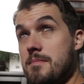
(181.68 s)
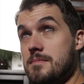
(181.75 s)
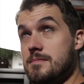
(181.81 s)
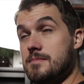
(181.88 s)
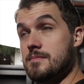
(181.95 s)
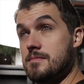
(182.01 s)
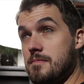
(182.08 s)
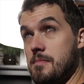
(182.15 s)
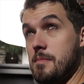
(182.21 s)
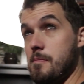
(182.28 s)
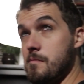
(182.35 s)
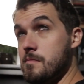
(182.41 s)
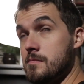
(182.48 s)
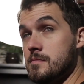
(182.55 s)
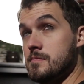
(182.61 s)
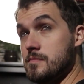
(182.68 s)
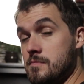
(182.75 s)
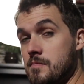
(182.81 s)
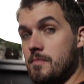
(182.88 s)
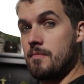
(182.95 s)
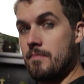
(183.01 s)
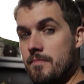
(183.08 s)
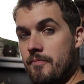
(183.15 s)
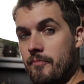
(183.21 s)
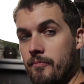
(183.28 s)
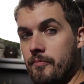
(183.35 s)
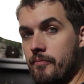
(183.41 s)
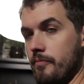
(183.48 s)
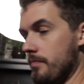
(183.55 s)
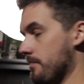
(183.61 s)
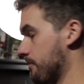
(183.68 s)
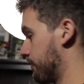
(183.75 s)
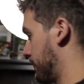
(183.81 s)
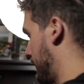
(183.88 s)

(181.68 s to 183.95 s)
Yeah, yes. So look back towards where the